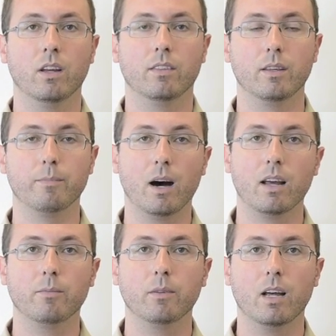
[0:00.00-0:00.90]
the
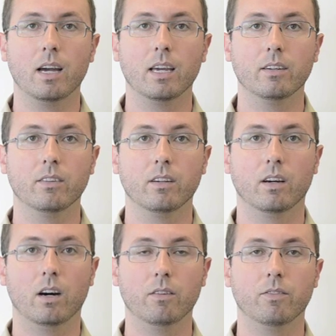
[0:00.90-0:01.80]
bottom line
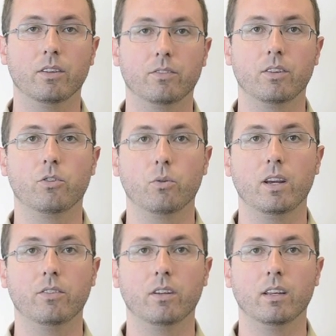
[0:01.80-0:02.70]
of this
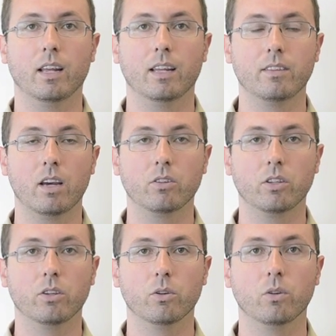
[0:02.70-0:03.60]
situation and tell
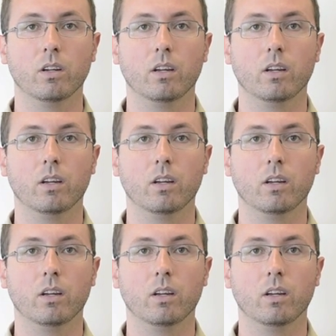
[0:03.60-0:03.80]
you